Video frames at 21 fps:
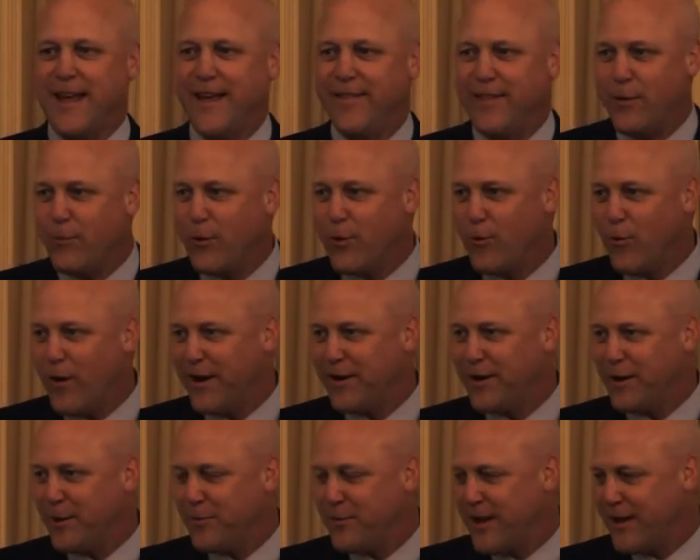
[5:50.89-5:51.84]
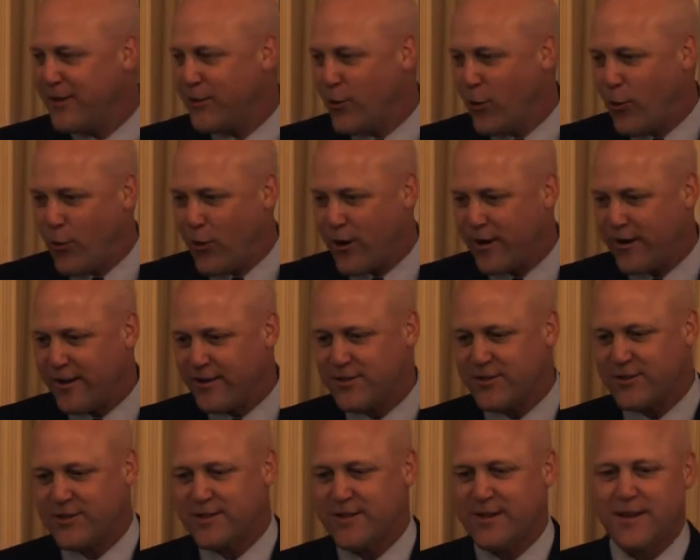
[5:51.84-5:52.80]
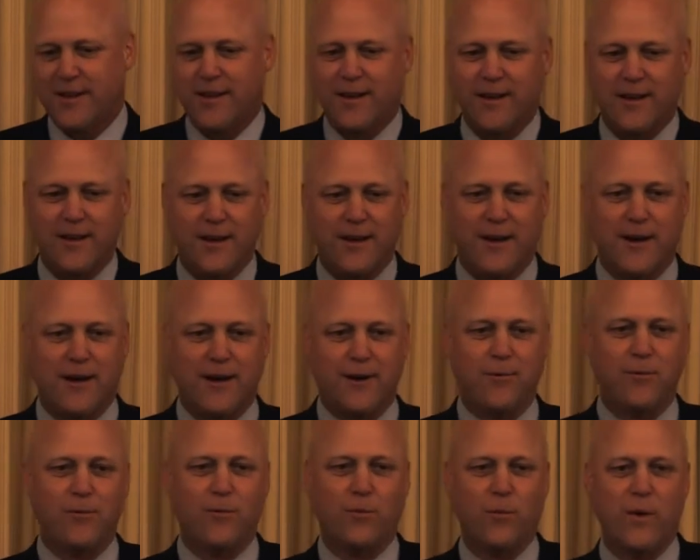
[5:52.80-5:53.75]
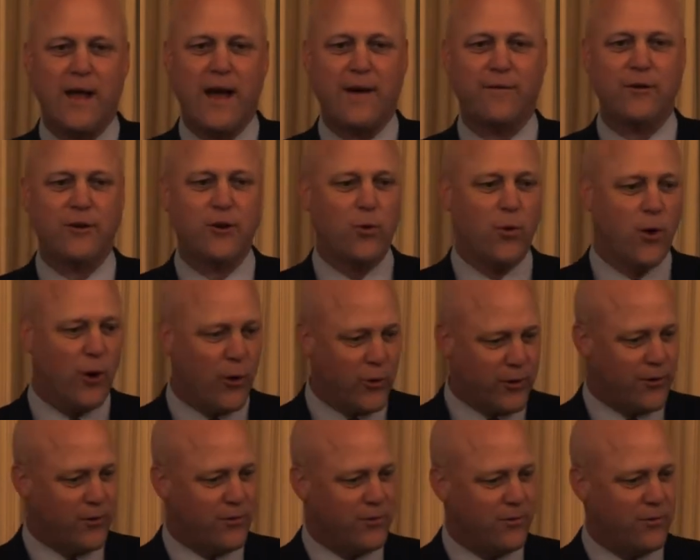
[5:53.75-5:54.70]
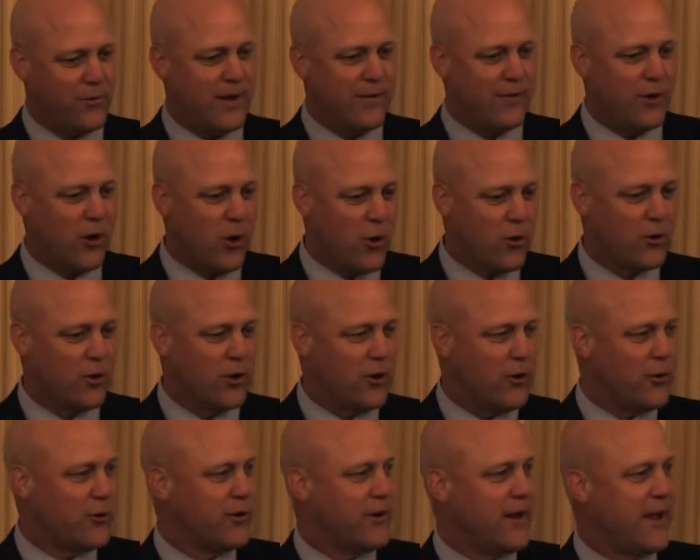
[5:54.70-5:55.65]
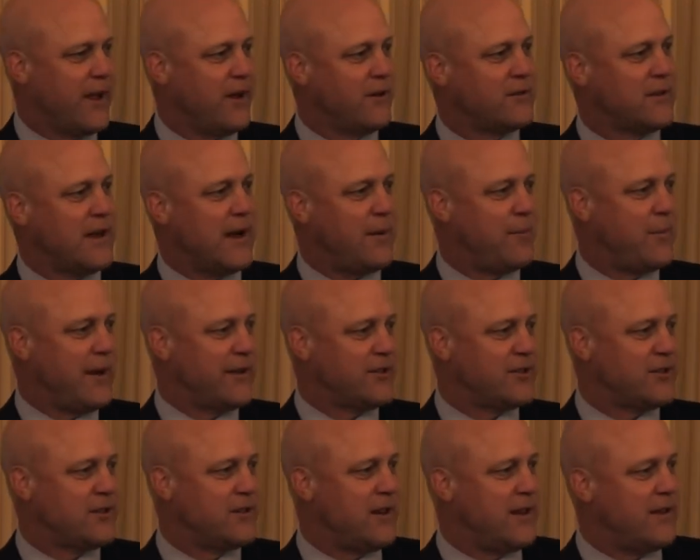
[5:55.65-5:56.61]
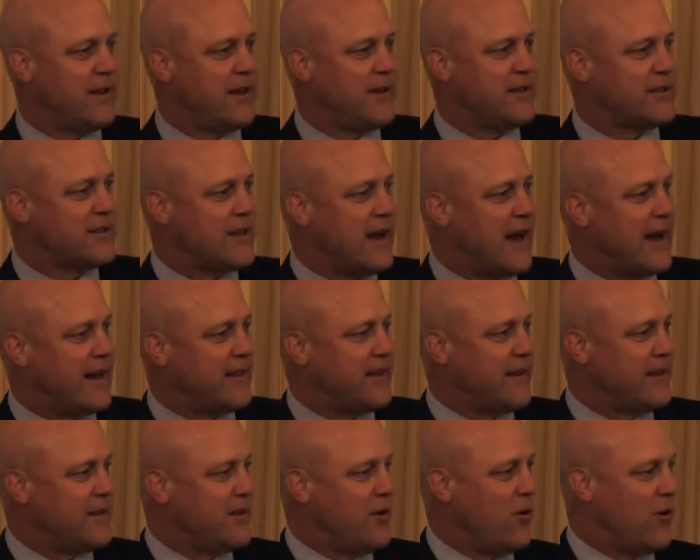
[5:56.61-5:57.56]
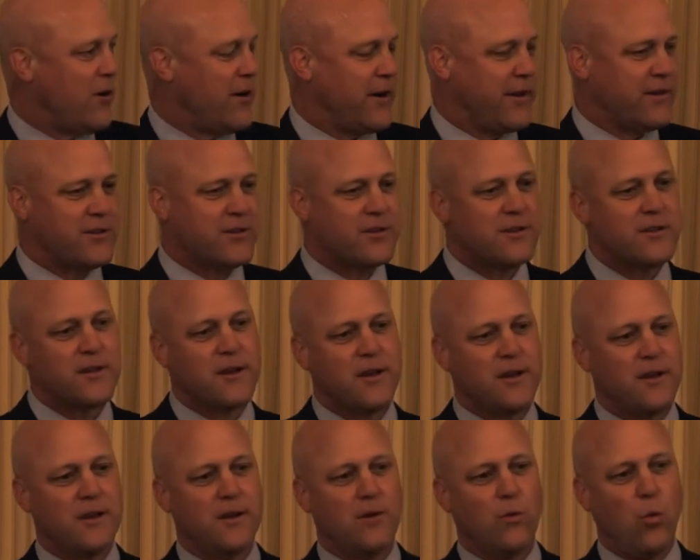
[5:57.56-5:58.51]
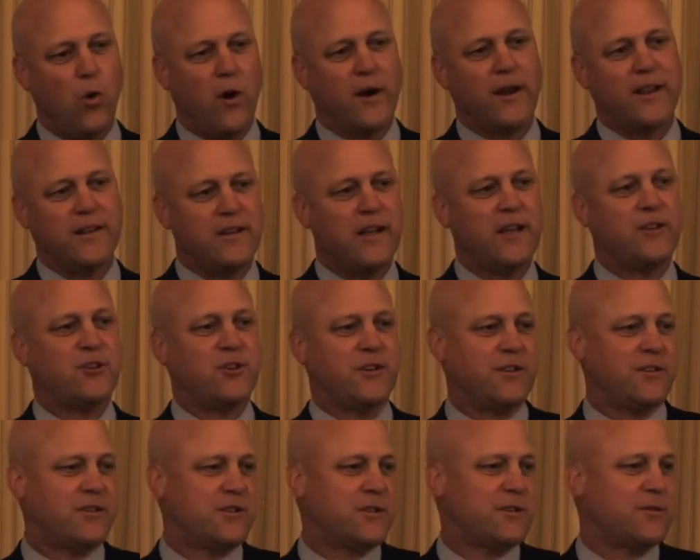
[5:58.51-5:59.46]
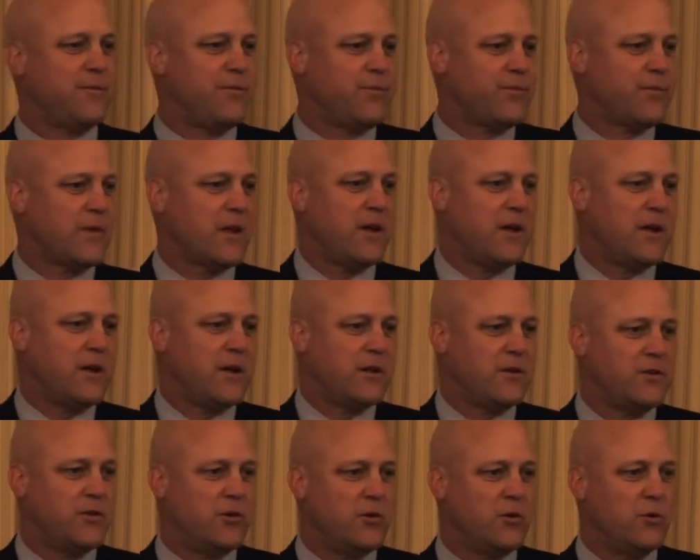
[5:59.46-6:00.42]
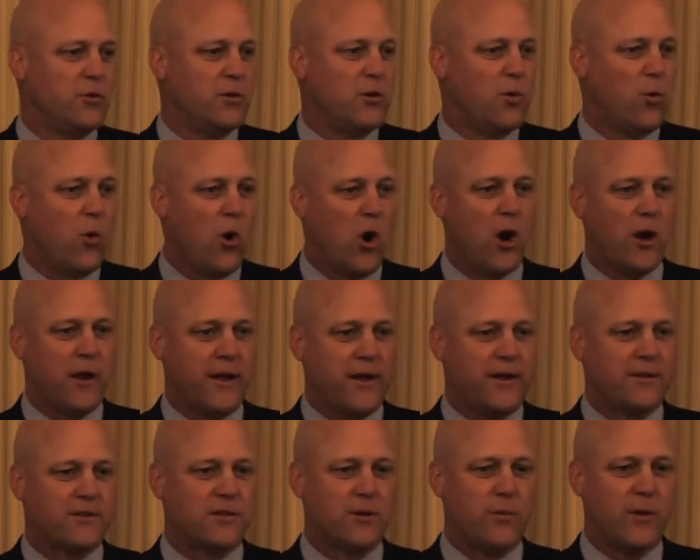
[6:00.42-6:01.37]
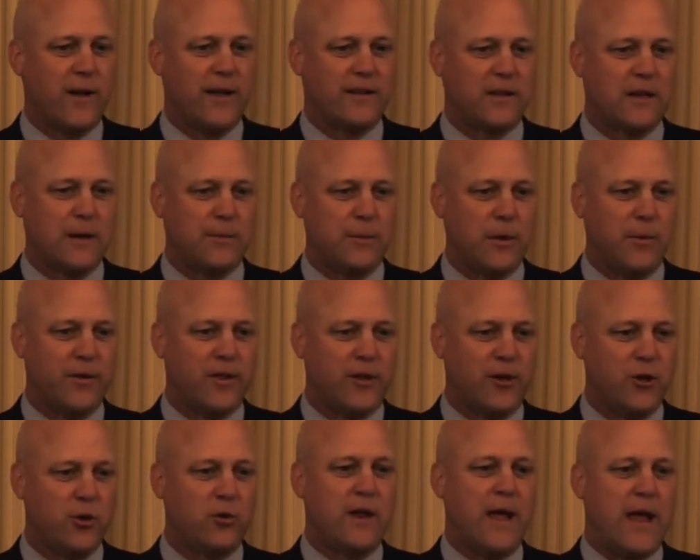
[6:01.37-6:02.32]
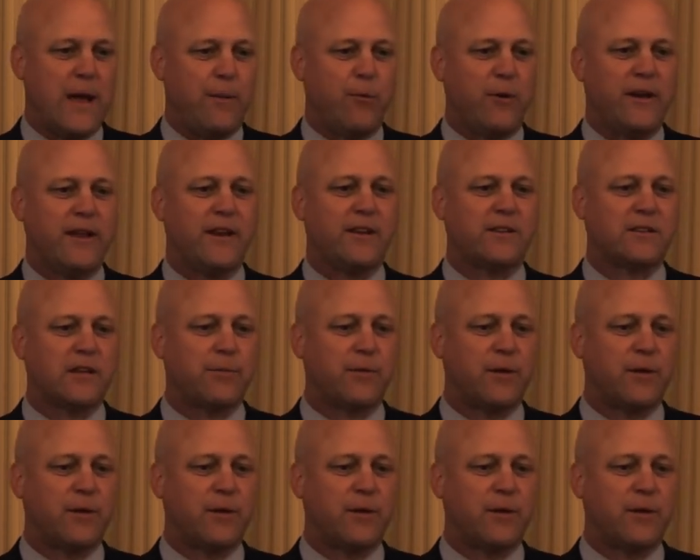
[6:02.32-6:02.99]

And then we wound up getting the Hornets. We have a new owner. We have a local owner now, Tom Benson, and they decided that the Hornets weren't indigenous to New Orleans, so we had to come up with a new name. We needed